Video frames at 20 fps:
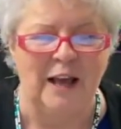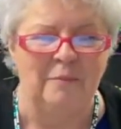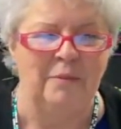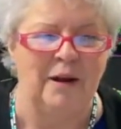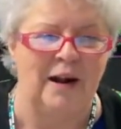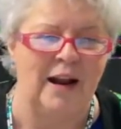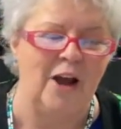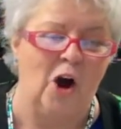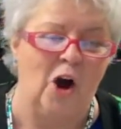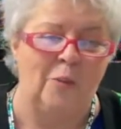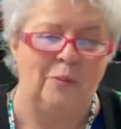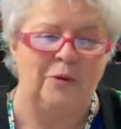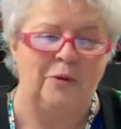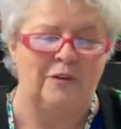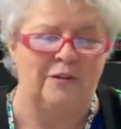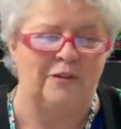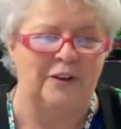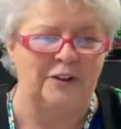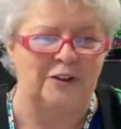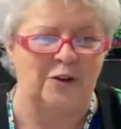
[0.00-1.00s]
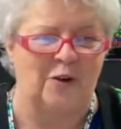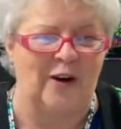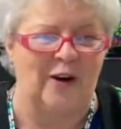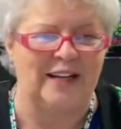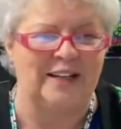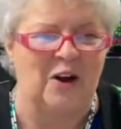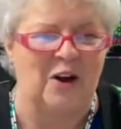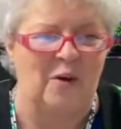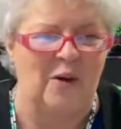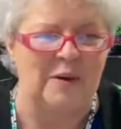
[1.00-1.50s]
But I hope you've
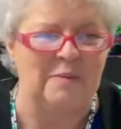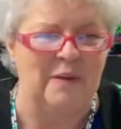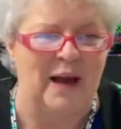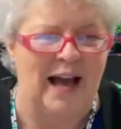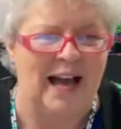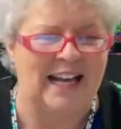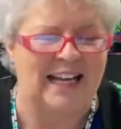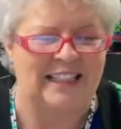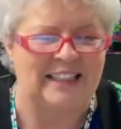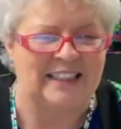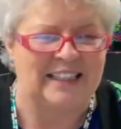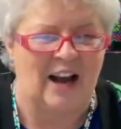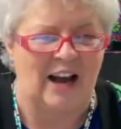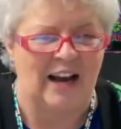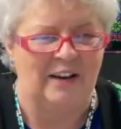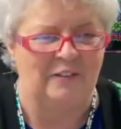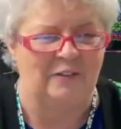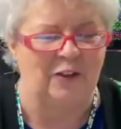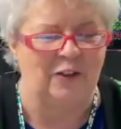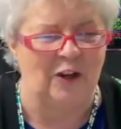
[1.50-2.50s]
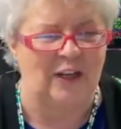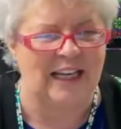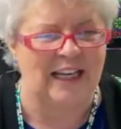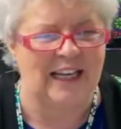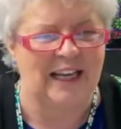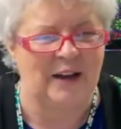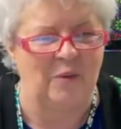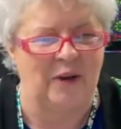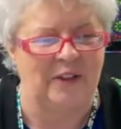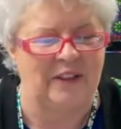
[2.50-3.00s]
enjoyed going back and kind of
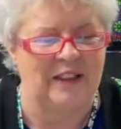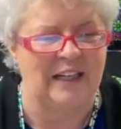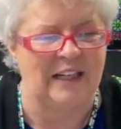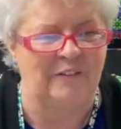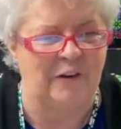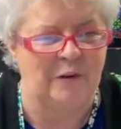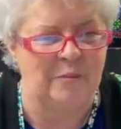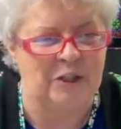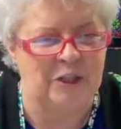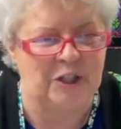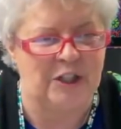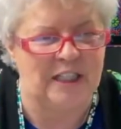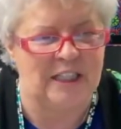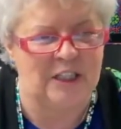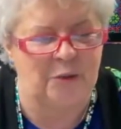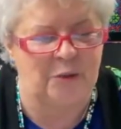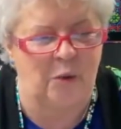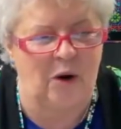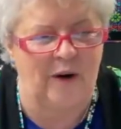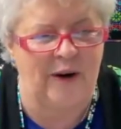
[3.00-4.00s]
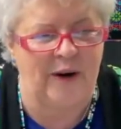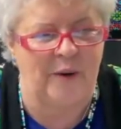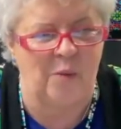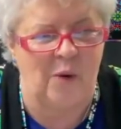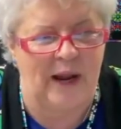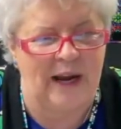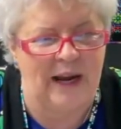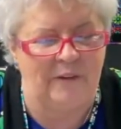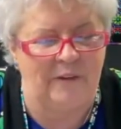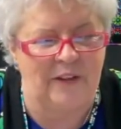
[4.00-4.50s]
looking at what the different machines were and
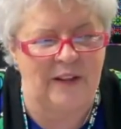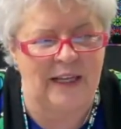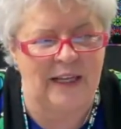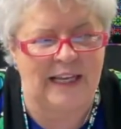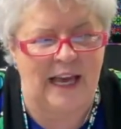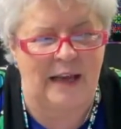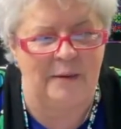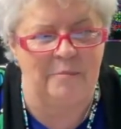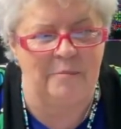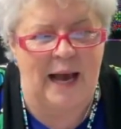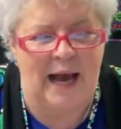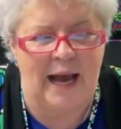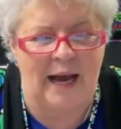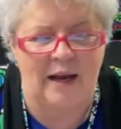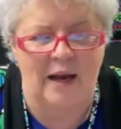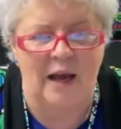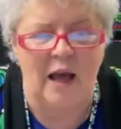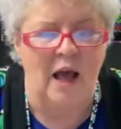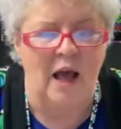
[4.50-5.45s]
when everything came back.